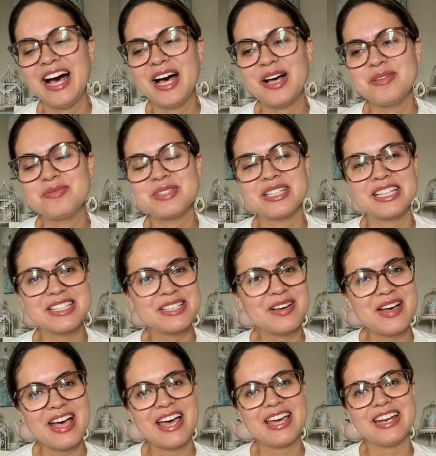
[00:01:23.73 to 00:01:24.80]
So let's
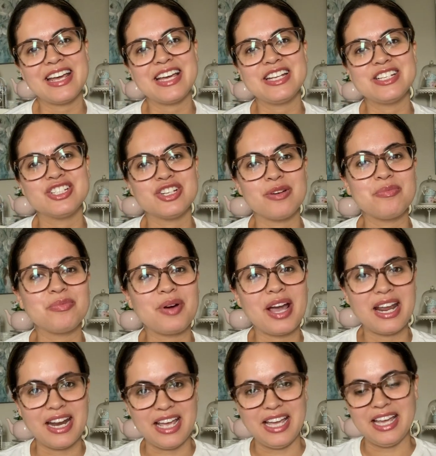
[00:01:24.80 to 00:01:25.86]
go ahead and jump
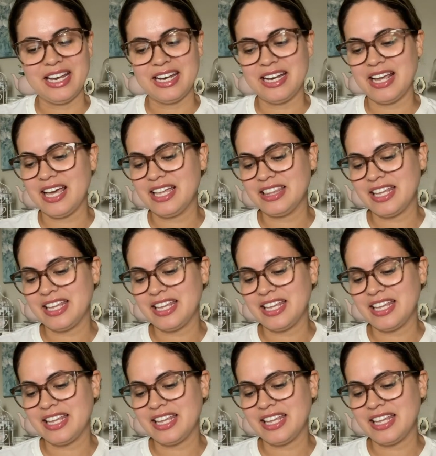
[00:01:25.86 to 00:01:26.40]
right in.